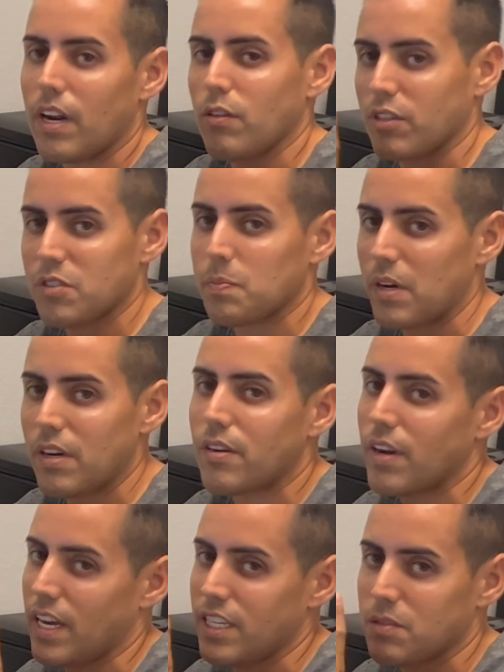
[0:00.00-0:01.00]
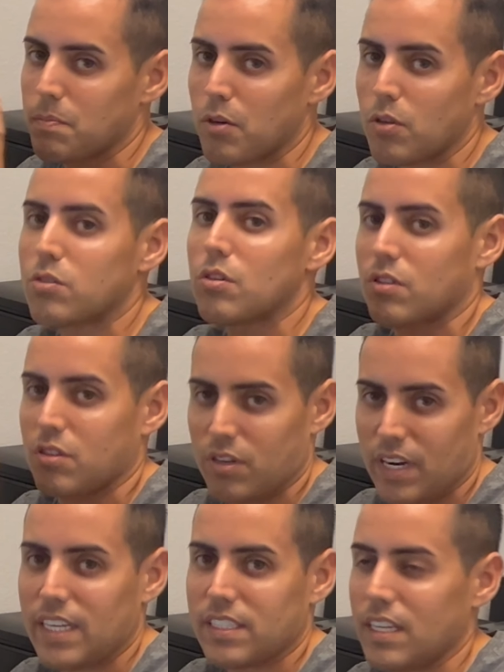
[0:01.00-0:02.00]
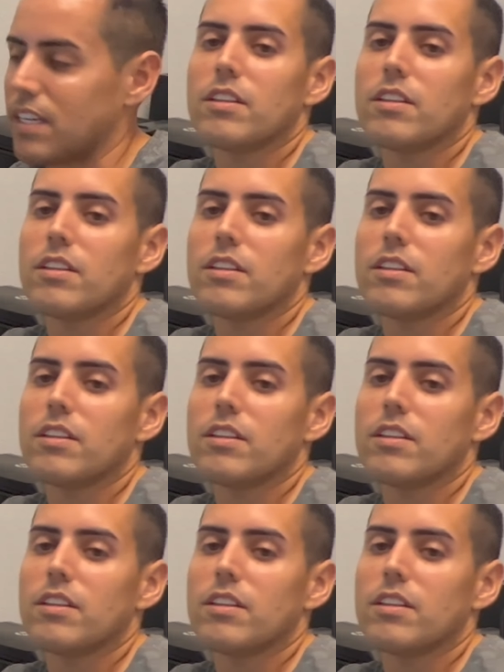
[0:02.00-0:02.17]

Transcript: Now this printer is Bluetooth connected.